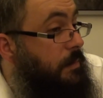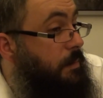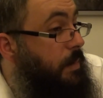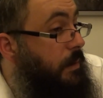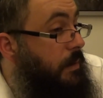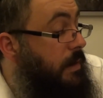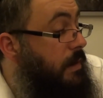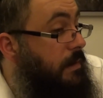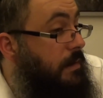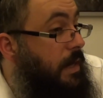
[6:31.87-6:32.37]

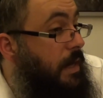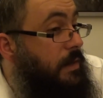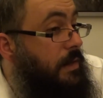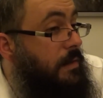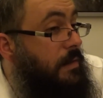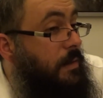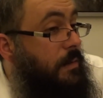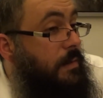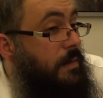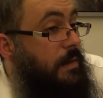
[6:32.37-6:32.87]
Period. I
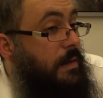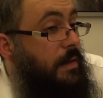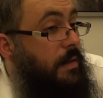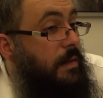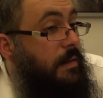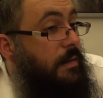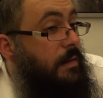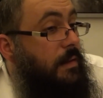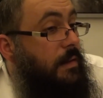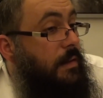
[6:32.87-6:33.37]
just don't see
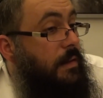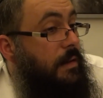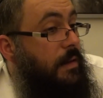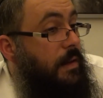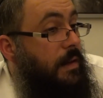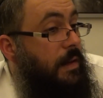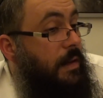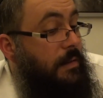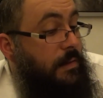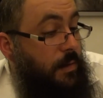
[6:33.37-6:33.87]
it.
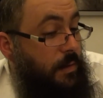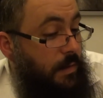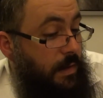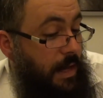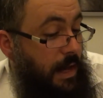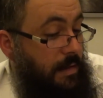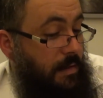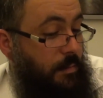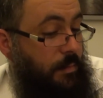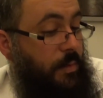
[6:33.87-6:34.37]
It
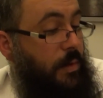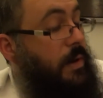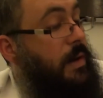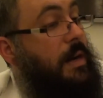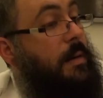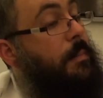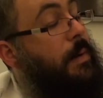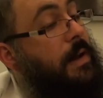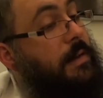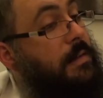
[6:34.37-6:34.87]
certainly hasn't brought
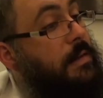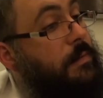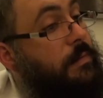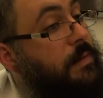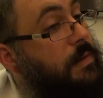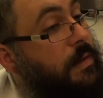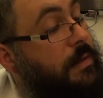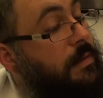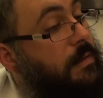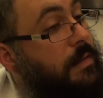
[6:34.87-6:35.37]
any positive
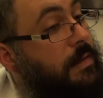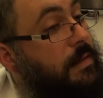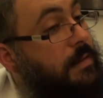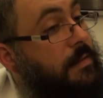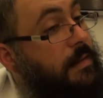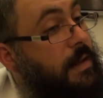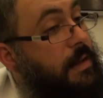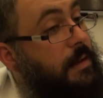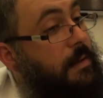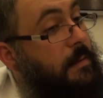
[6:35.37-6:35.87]
results to this
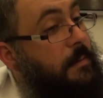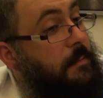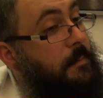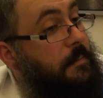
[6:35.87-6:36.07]
day.